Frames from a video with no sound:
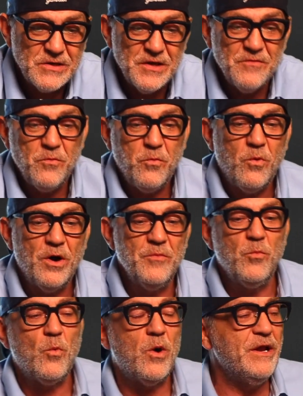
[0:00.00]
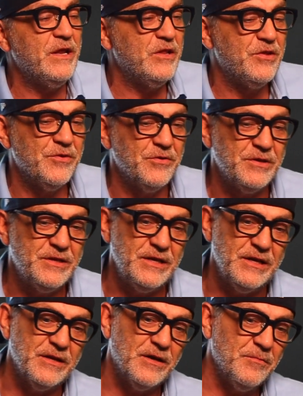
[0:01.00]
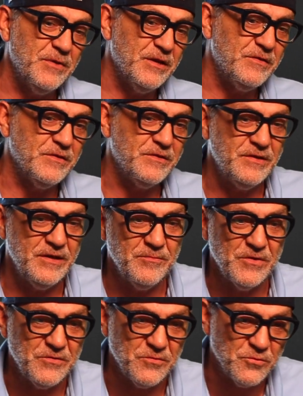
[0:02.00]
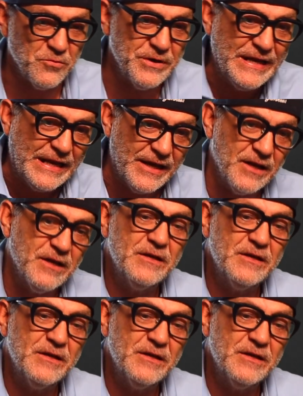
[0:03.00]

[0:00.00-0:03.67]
So they've won 1 in 13. I mean, it's a team that's reeling.